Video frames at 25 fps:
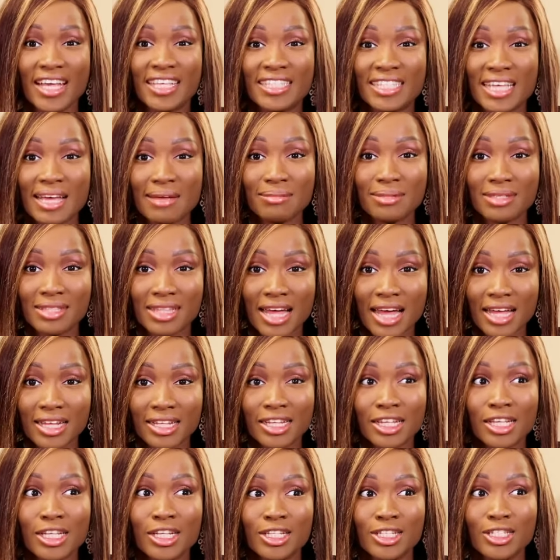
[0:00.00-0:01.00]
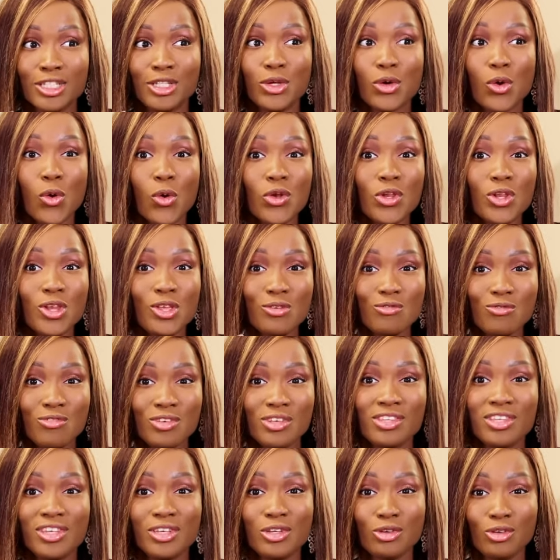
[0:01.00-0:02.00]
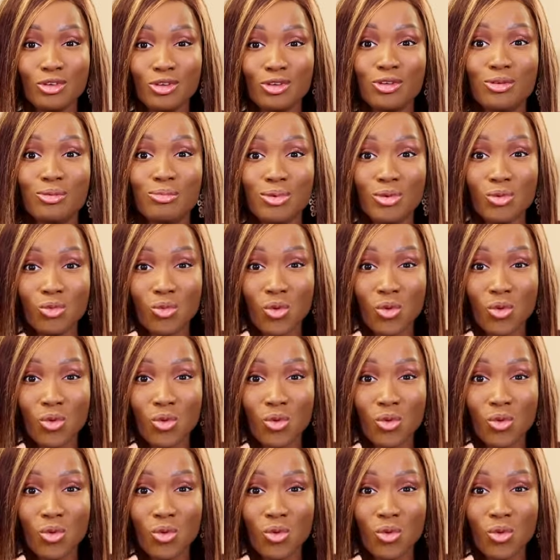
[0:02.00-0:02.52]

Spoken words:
accept that the only reason you should be